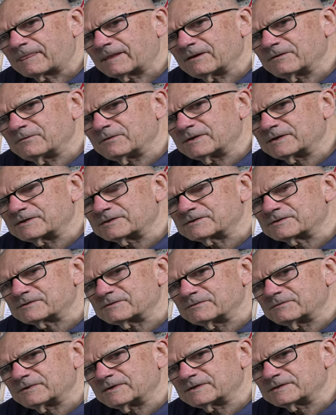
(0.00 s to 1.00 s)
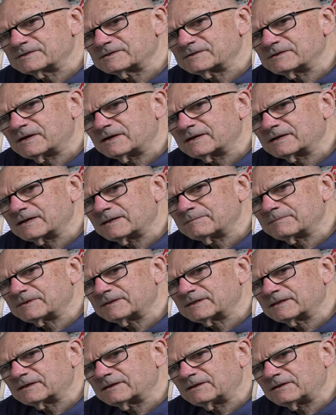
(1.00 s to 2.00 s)
was was hung up
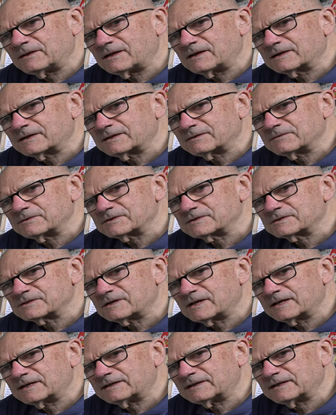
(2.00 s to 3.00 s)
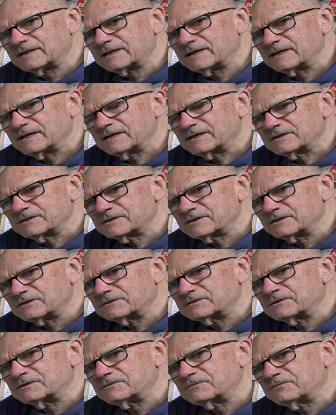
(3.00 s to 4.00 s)
in the clock, it was slightly
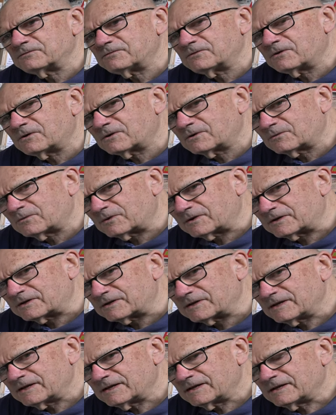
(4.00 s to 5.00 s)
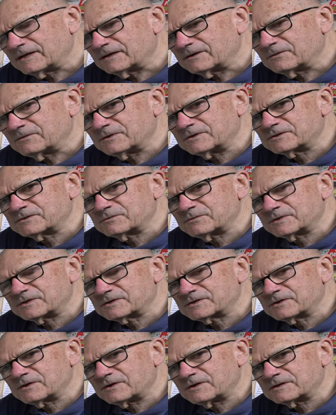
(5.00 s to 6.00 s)
tilted forward which
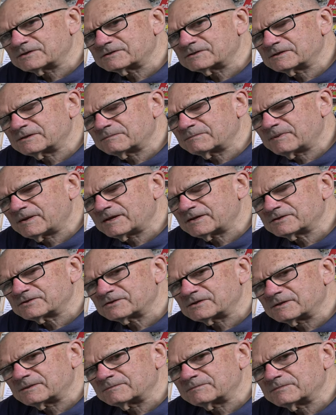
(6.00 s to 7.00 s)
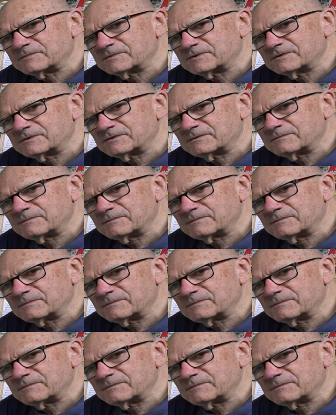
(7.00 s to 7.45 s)
which caused the pendulum to,